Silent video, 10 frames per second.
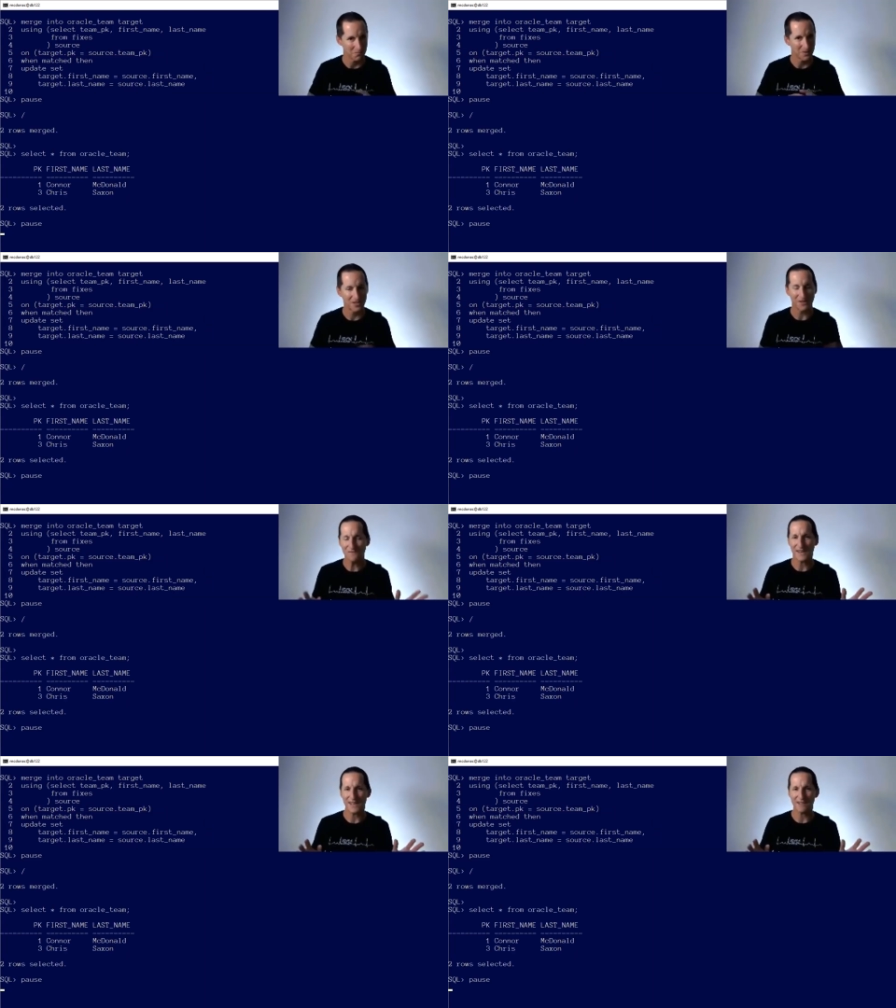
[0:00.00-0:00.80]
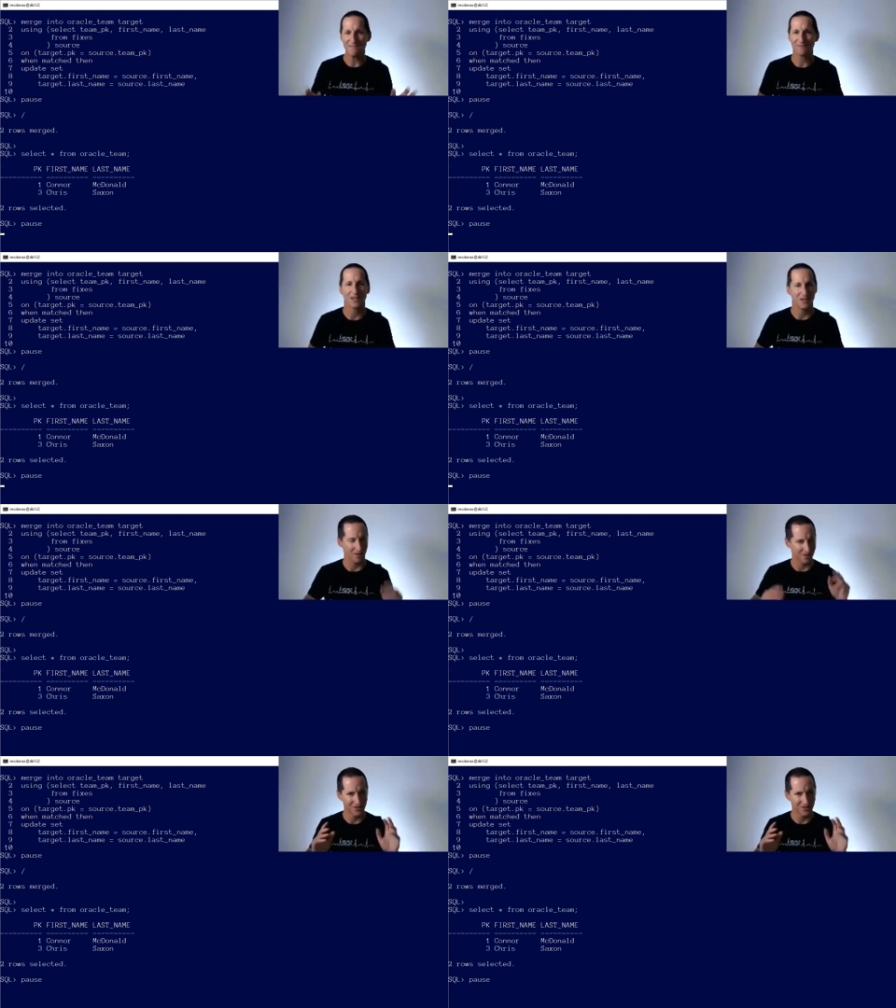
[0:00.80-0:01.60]
So far,
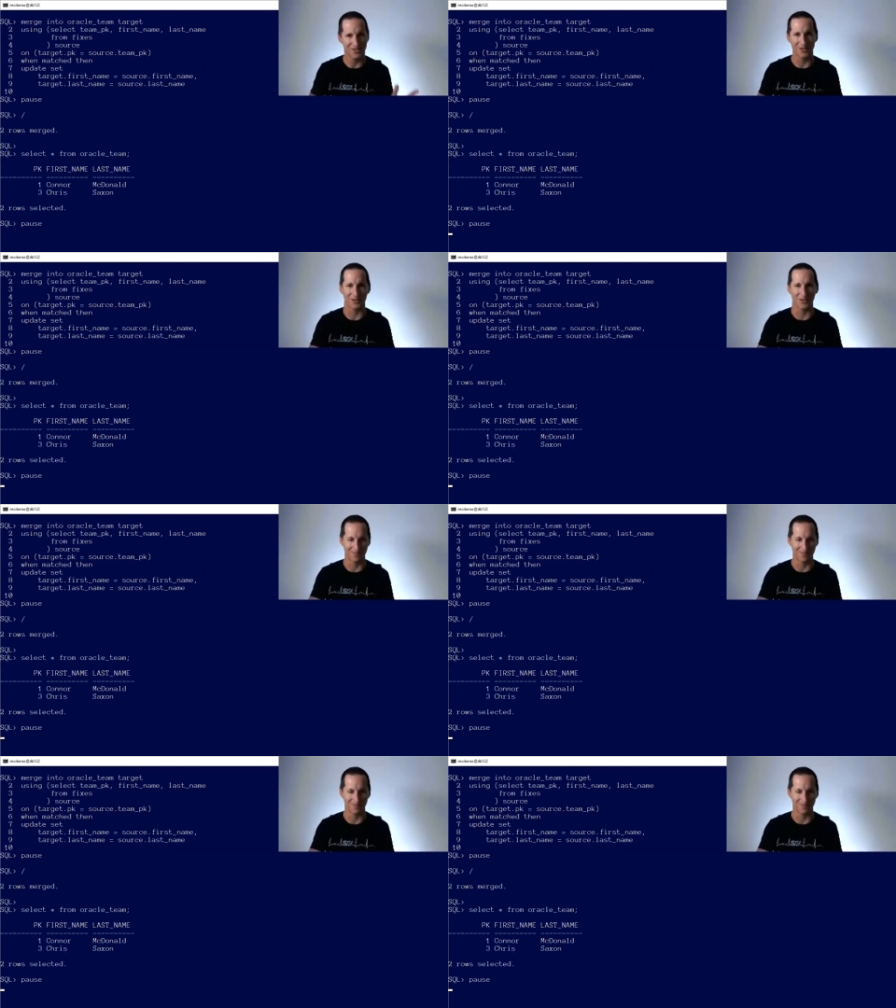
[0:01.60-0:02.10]
so good.